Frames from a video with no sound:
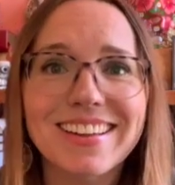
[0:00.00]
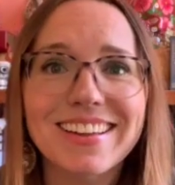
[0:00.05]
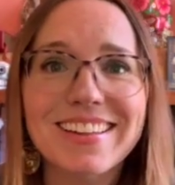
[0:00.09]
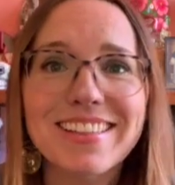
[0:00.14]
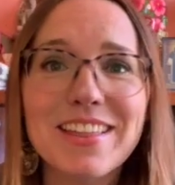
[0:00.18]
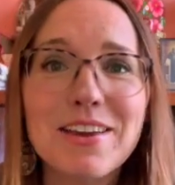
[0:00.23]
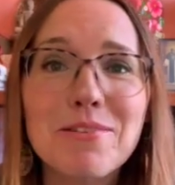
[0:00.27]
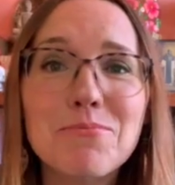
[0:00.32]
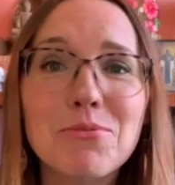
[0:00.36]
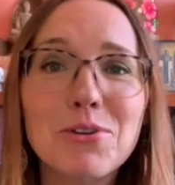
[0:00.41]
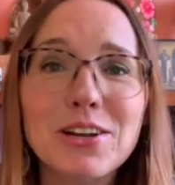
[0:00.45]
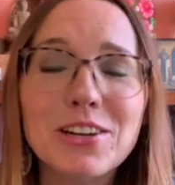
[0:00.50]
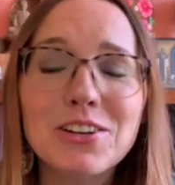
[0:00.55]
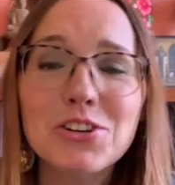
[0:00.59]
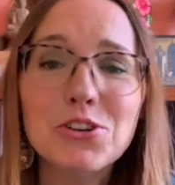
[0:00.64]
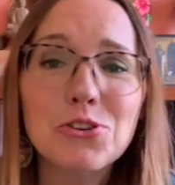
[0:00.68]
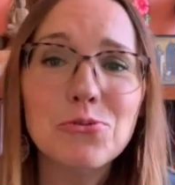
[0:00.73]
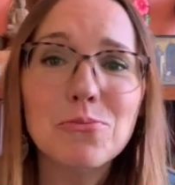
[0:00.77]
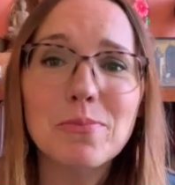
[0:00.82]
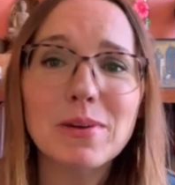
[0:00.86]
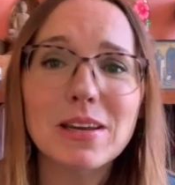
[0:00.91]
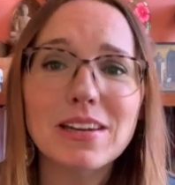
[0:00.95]
They bring
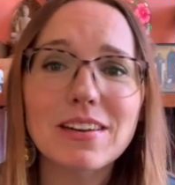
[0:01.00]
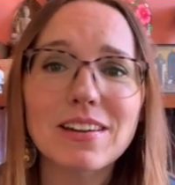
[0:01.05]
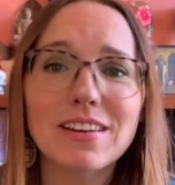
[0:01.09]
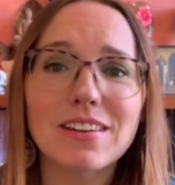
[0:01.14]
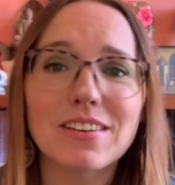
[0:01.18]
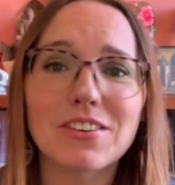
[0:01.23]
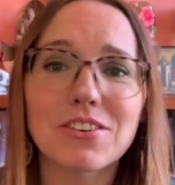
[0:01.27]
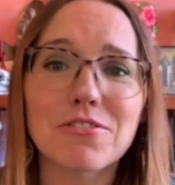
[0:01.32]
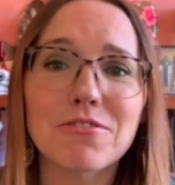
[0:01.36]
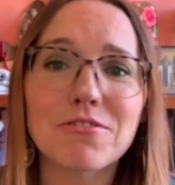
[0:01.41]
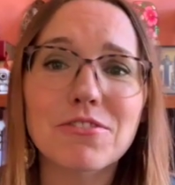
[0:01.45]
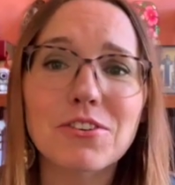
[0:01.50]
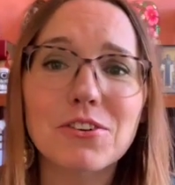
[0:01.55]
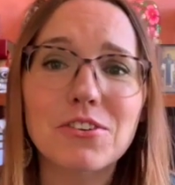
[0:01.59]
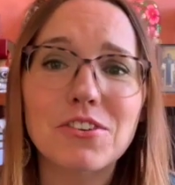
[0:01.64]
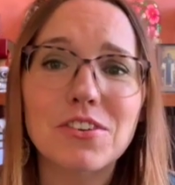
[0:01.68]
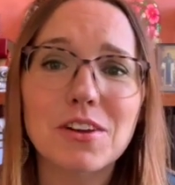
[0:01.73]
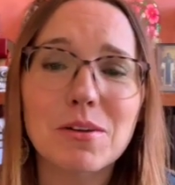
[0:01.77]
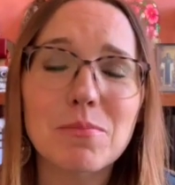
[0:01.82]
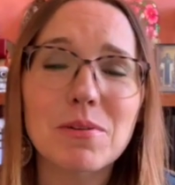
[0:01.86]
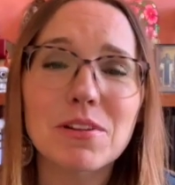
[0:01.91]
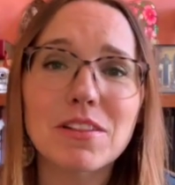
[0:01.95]
new meaning to 1
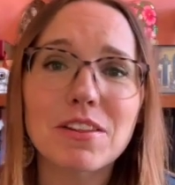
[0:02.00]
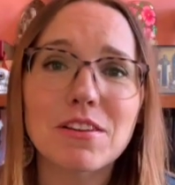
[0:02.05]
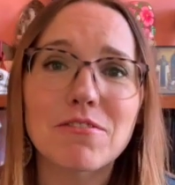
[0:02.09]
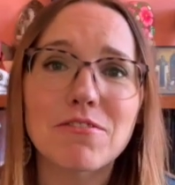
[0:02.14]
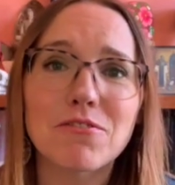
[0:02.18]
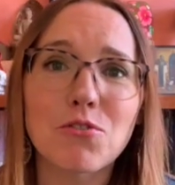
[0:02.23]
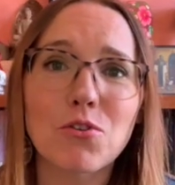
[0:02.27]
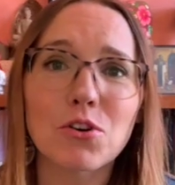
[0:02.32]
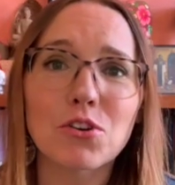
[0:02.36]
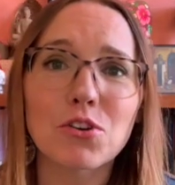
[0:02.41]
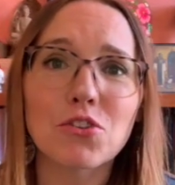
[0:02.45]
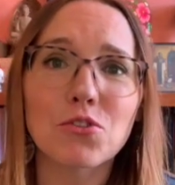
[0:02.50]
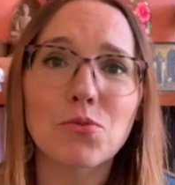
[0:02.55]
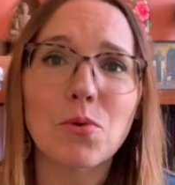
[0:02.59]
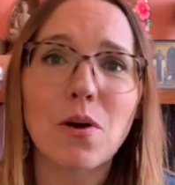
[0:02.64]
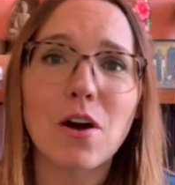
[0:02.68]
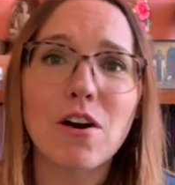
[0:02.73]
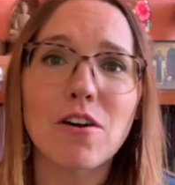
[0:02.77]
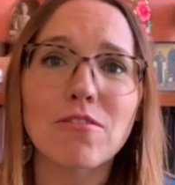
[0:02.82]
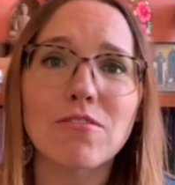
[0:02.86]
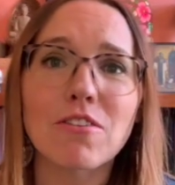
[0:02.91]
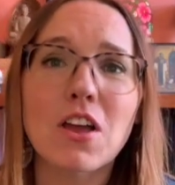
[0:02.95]
Timothy
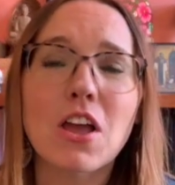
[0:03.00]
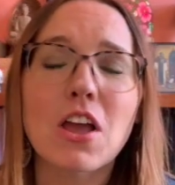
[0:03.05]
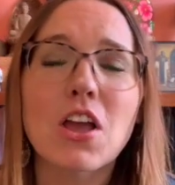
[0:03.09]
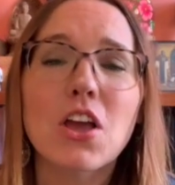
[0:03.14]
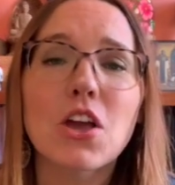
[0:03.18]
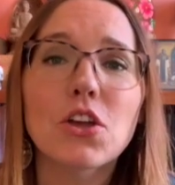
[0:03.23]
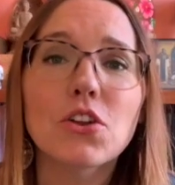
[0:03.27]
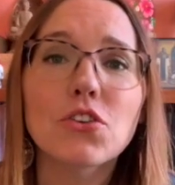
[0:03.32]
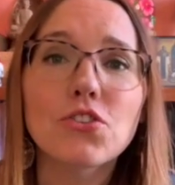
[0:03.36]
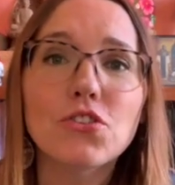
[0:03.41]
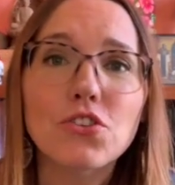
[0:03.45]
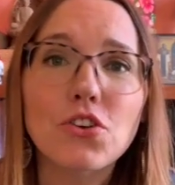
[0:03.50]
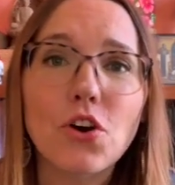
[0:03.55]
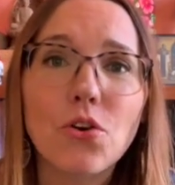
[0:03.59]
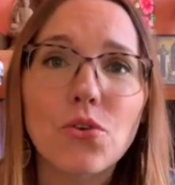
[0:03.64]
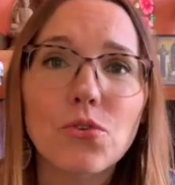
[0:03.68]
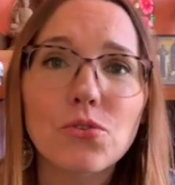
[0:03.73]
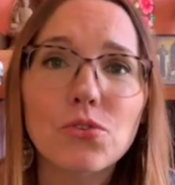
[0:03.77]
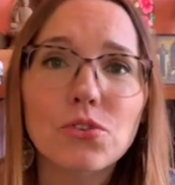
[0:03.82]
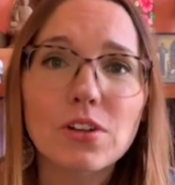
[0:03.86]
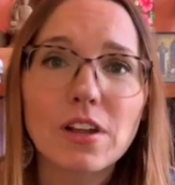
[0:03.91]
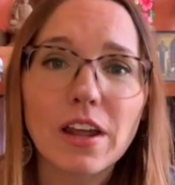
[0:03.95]
4:12.
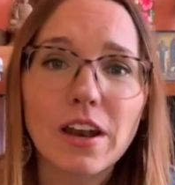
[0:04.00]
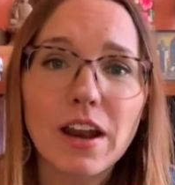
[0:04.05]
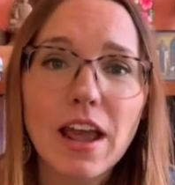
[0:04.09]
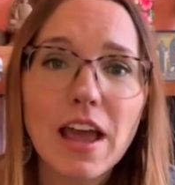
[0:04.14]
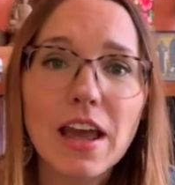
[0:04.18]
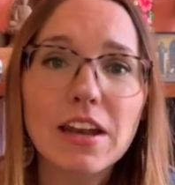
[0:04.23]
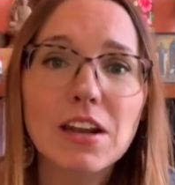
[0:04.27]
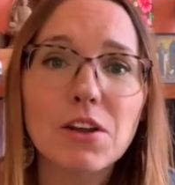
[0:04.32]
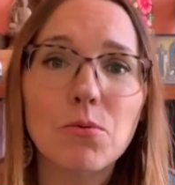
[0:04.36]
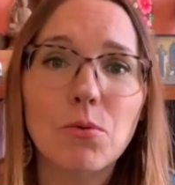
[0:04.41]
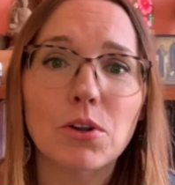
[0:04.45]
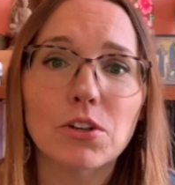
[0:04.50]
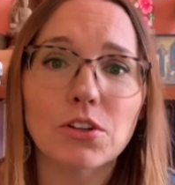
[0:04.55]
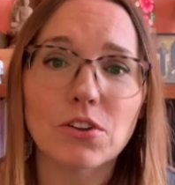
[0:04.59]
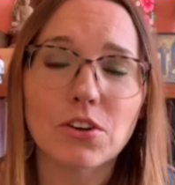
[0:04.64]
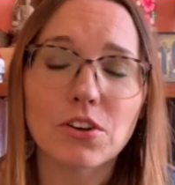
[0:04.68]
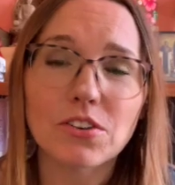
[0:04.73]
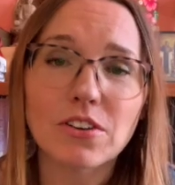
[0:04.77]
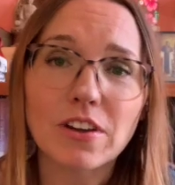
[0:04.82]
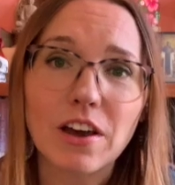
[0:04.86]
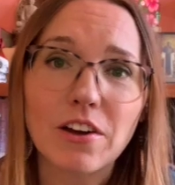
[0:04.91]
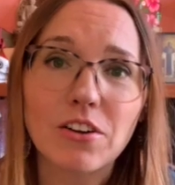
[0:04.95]
Don't let anyone look
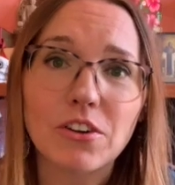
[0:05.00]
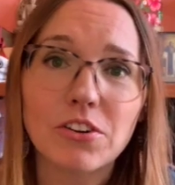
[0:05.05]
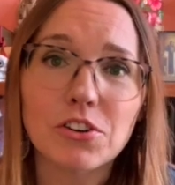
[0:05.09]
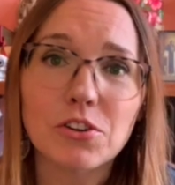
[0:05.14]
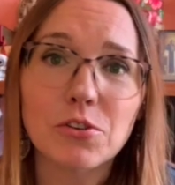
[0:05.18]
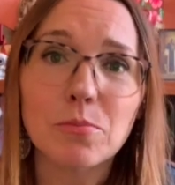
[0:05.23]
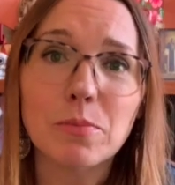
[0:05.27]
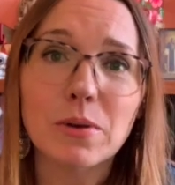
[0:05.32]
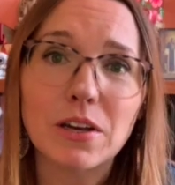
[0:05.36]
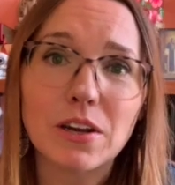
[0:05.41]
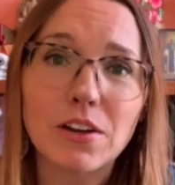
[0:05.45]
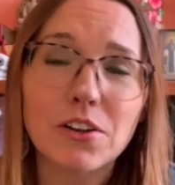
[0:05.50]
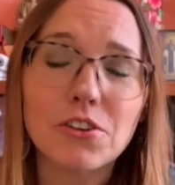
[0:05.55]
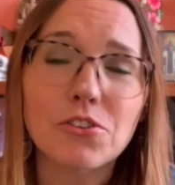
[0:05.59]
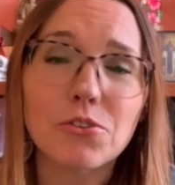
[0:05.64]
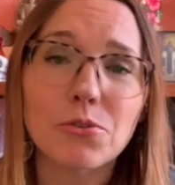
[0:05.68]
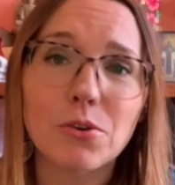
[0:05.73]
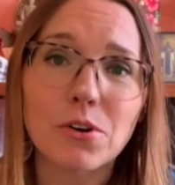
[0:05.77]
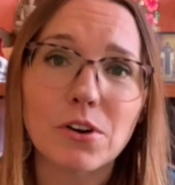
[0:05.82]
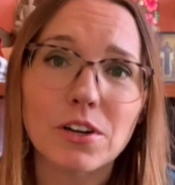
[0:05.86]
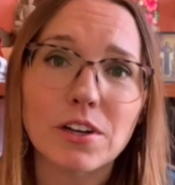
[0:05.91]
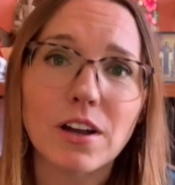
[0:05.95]
down on you because you
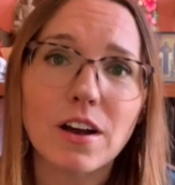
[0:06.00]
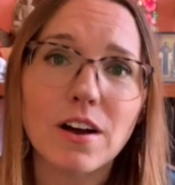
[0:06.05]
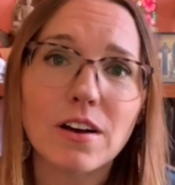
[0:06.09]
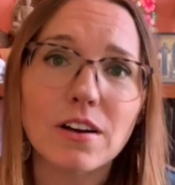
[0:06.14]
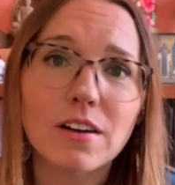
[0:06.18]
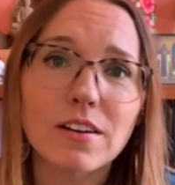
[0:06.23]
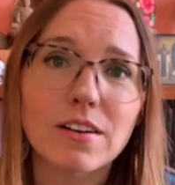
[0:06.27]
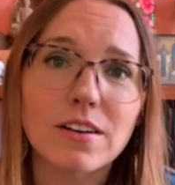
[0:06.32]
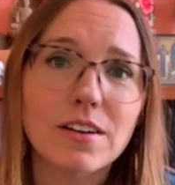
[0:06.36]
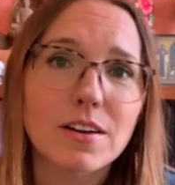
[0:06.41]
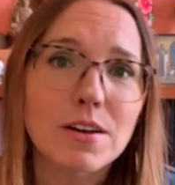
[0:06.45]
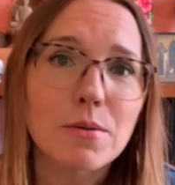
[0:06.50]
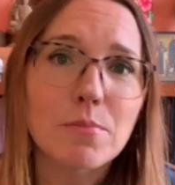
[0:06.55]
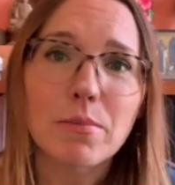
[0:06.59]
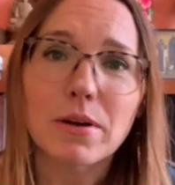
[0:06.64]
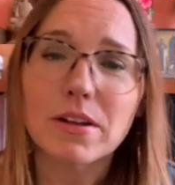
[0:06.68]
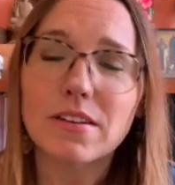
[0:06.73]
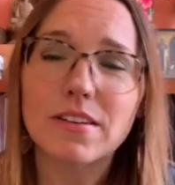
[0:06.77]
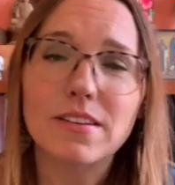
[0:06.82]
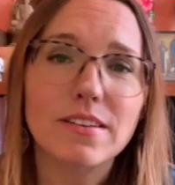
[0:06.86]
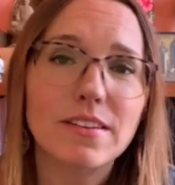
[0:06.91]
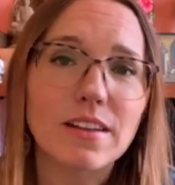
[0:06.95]
are young, but
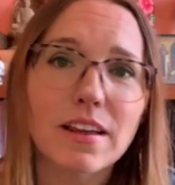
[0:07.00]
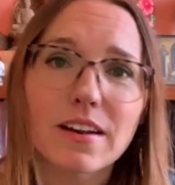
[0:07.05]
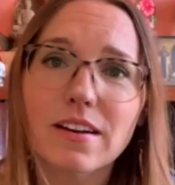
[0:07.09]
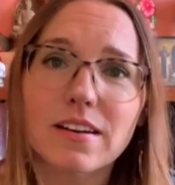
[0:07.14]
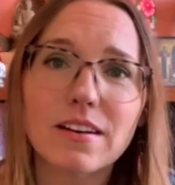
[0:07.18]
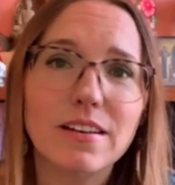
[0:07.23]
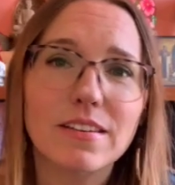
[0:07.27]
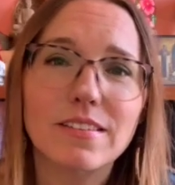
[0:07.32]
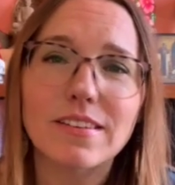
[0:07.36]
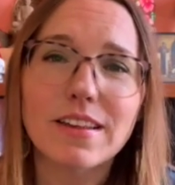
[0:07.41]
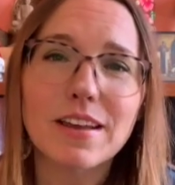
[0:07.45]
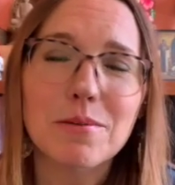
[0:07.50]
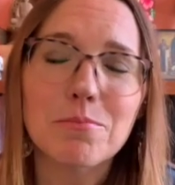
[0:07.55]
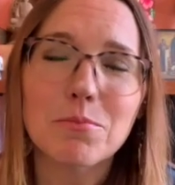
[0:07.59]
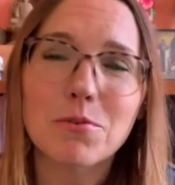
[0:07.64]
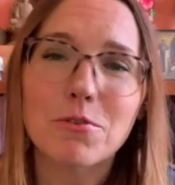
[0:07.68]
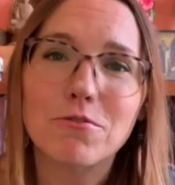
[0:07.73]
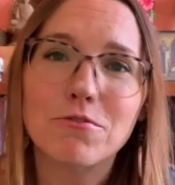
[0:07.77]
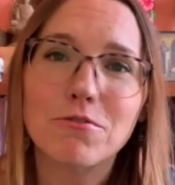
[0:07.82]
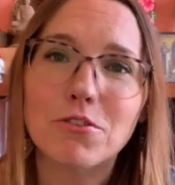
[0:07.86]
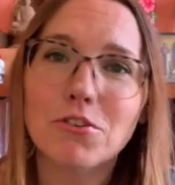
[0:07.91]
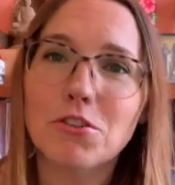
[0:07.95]
set an example
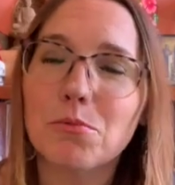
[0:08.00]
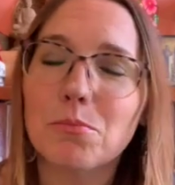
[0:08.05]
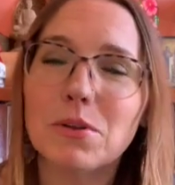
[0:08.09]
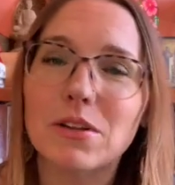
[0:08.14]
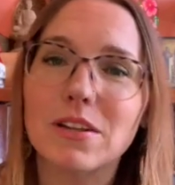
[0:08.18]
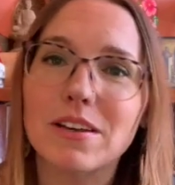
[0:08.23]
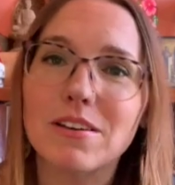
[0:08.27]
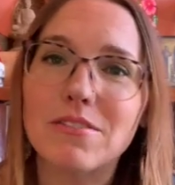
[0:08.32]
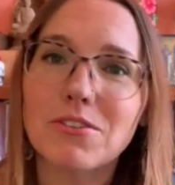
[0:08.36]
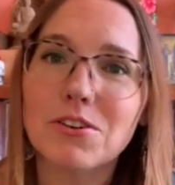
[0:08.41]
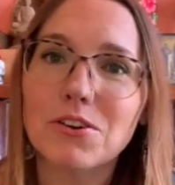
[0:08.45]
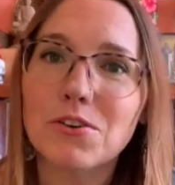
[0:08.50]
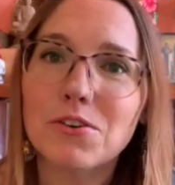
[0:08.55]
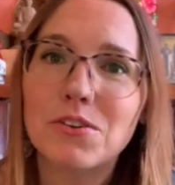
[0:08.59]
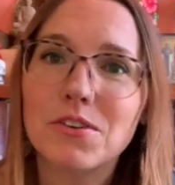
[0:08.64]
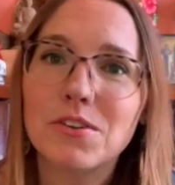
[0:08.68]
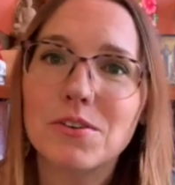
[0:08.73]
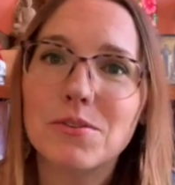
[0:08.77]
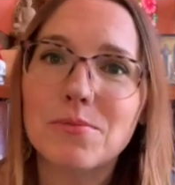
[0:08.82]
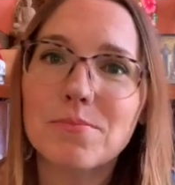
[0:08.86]
for the believers.